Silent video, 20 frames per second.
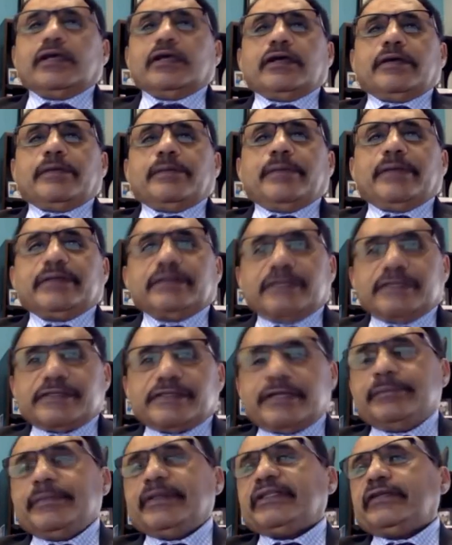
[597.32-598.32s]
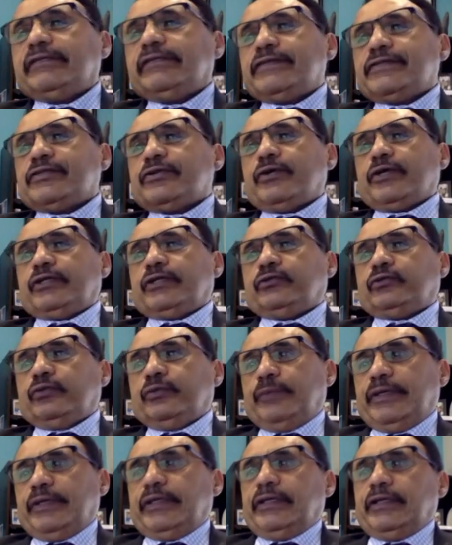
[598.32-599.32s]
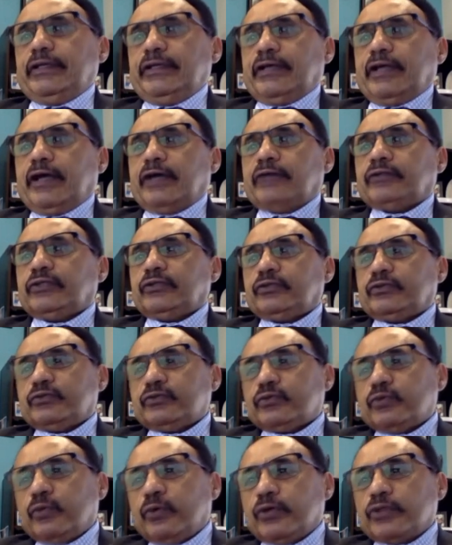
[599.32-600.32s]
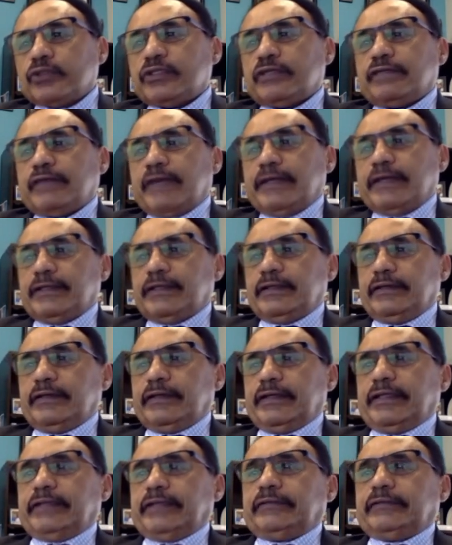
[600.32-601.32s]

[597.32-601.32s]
But the summative is going to be counted towards the final grade.